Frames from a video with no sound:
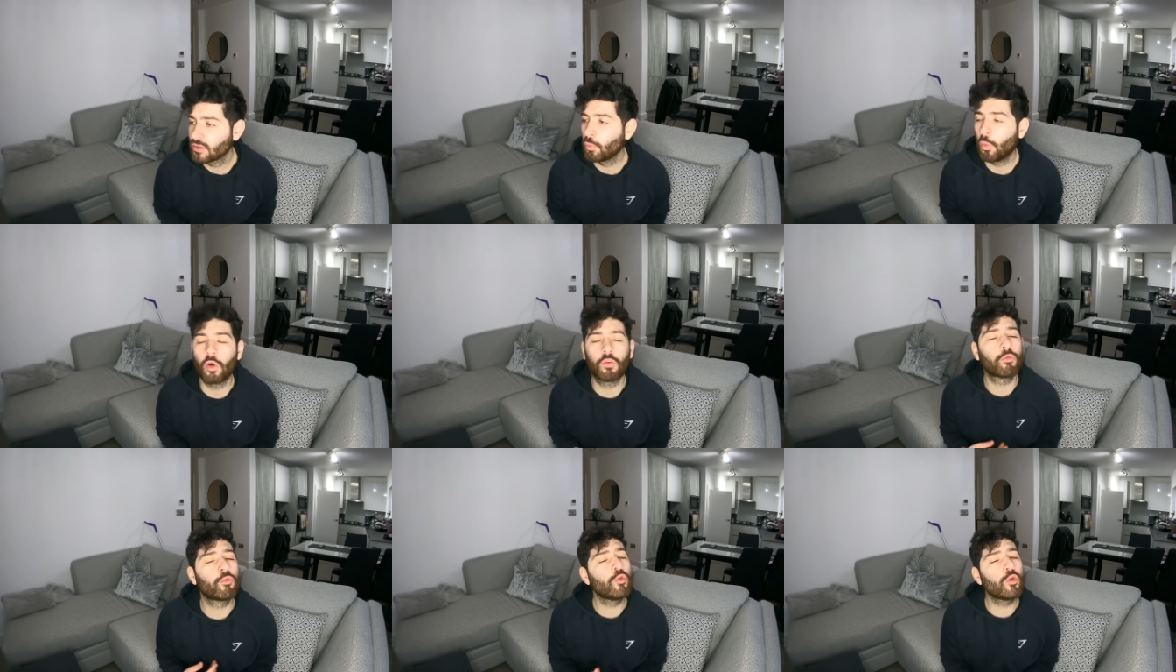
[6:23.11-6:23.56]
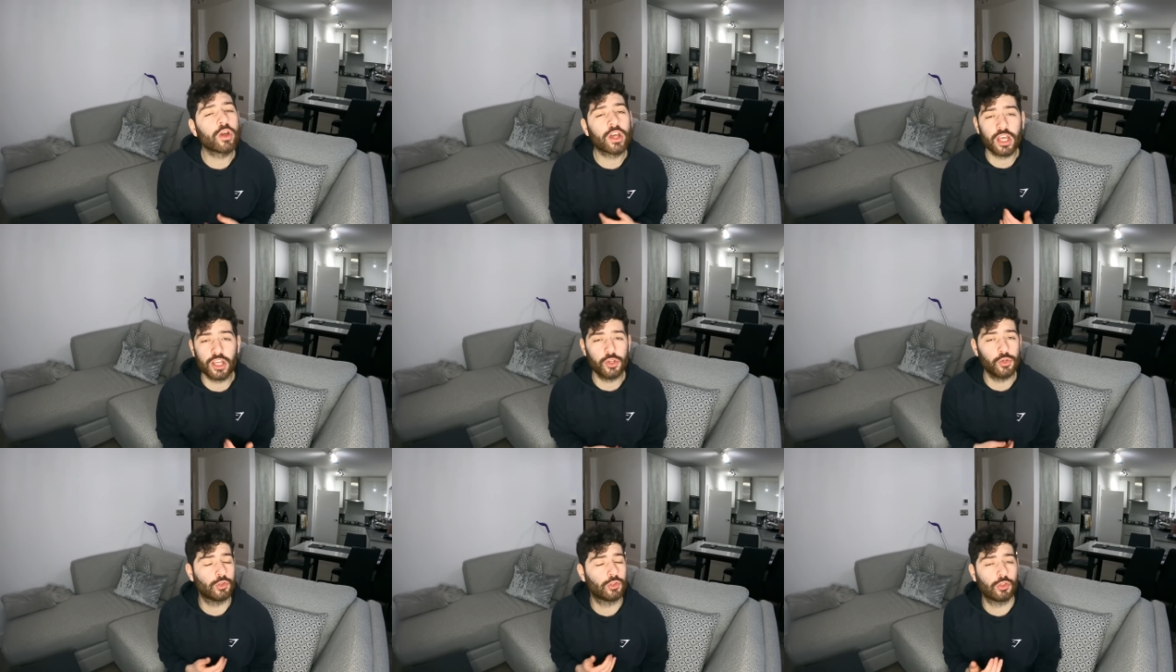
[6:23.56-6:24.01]
What
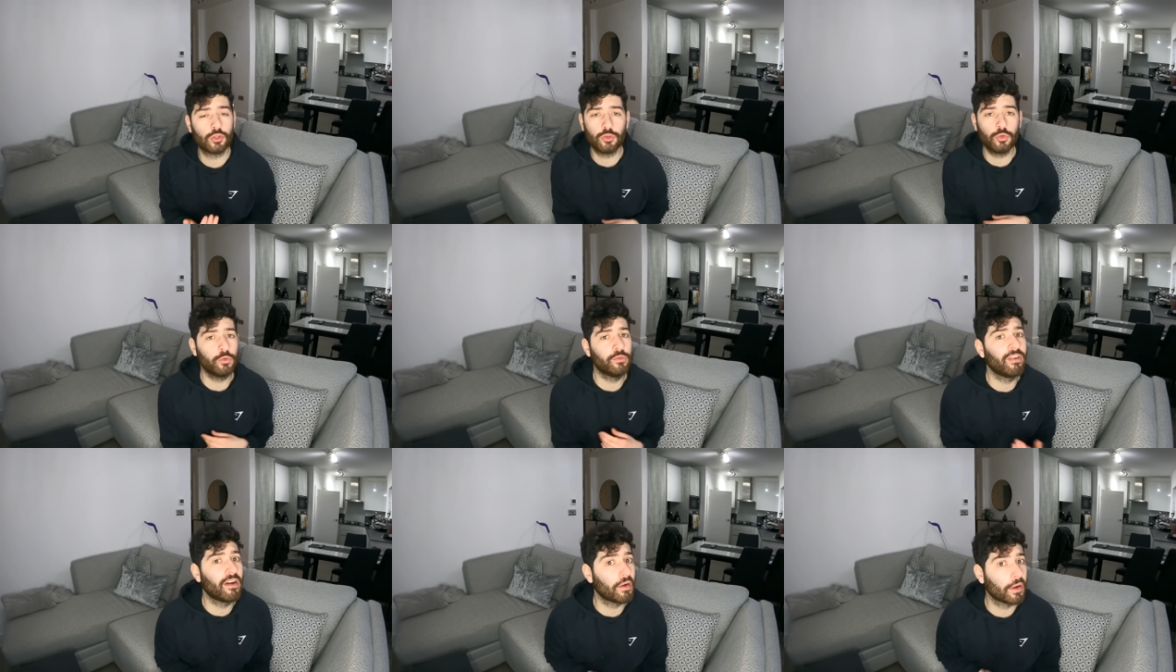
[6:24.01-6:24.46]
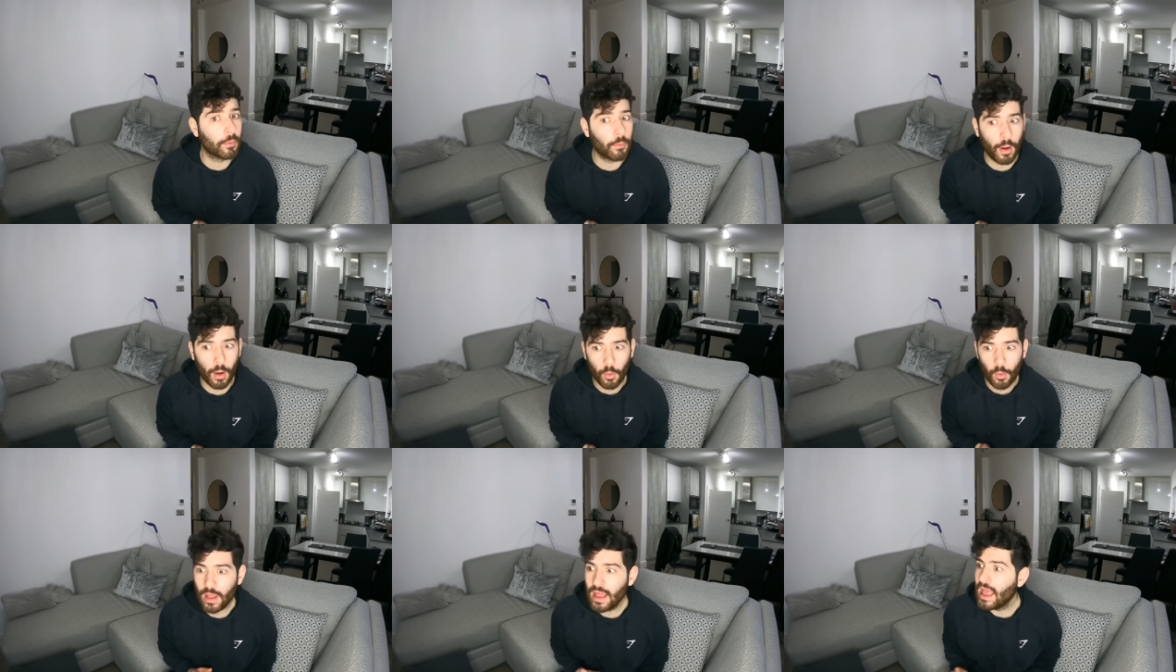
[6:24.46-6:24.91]
Rudiger used to do very
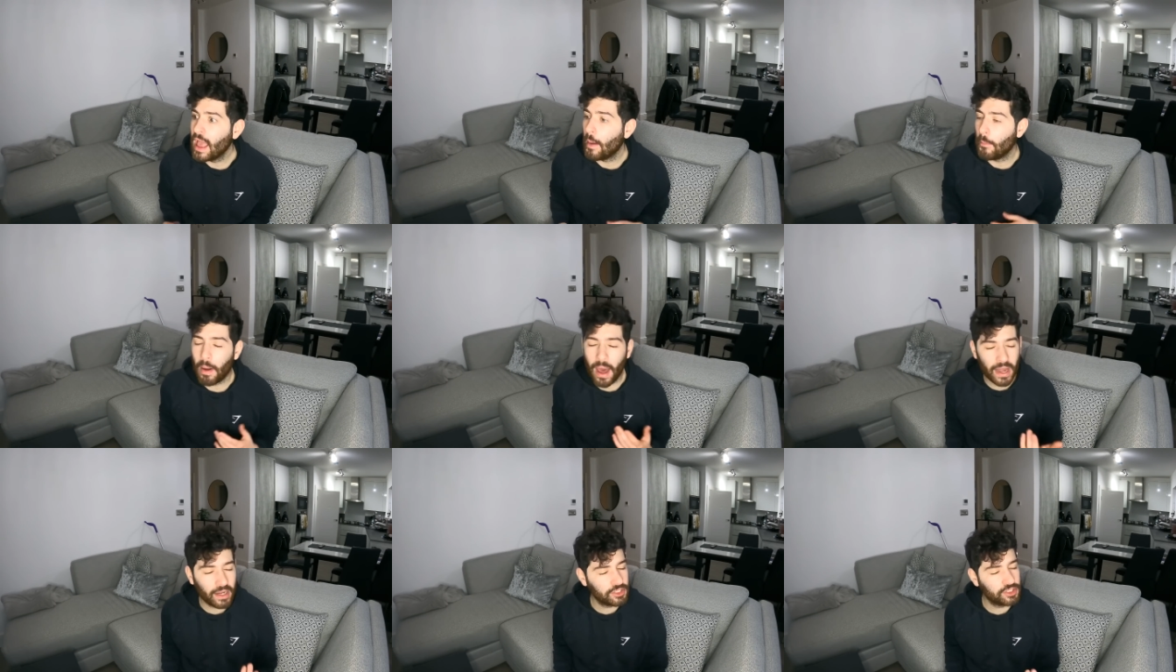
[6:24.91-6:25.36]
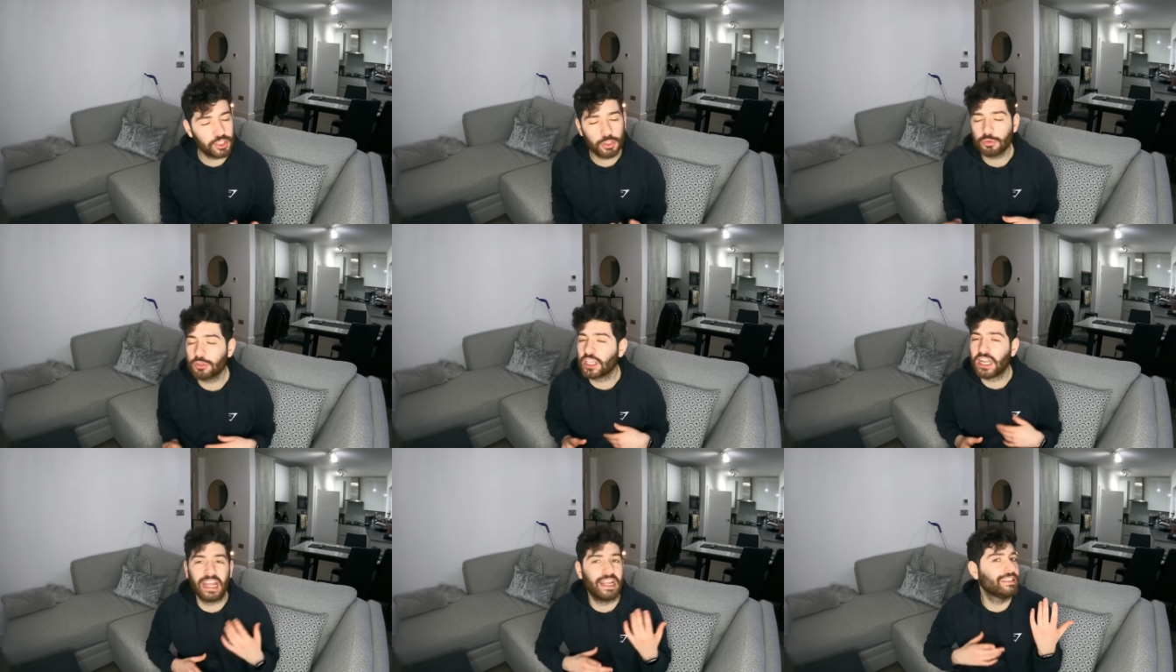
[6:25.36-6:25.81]
well, and
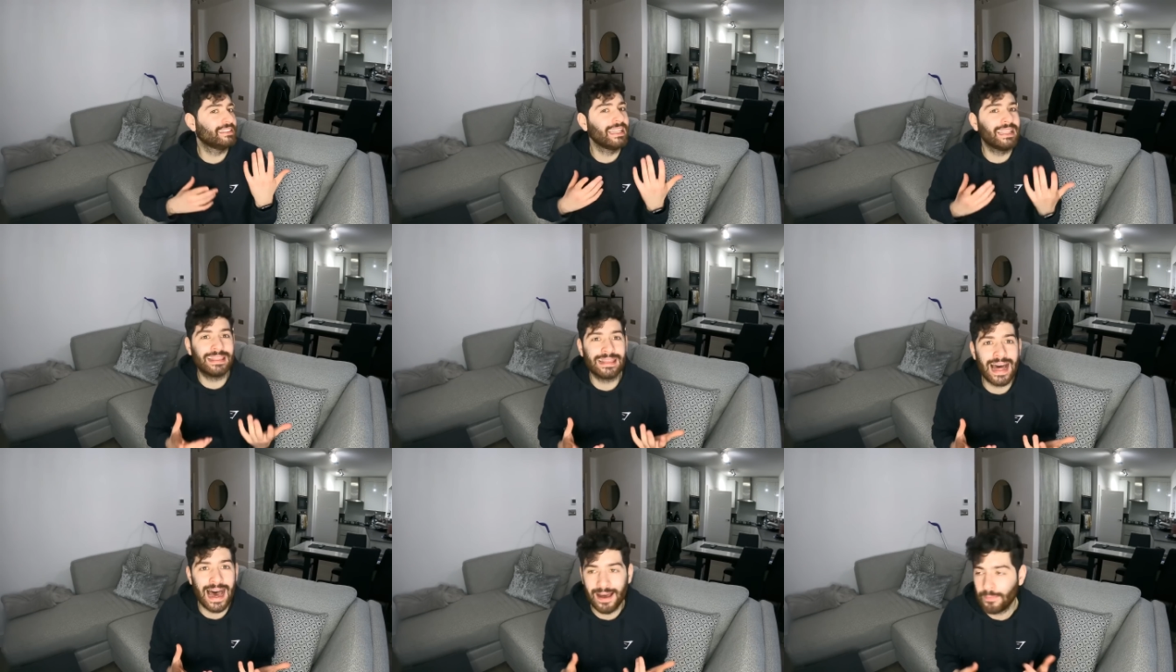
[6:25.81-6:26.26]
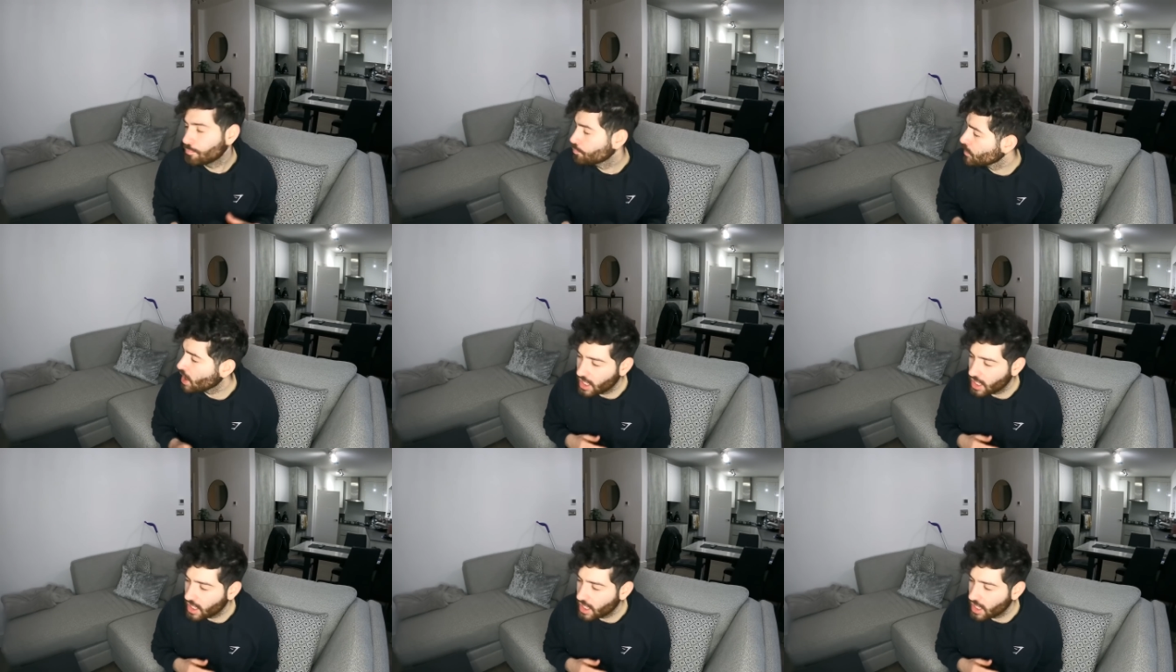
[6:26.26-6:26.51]
Badashil today did that.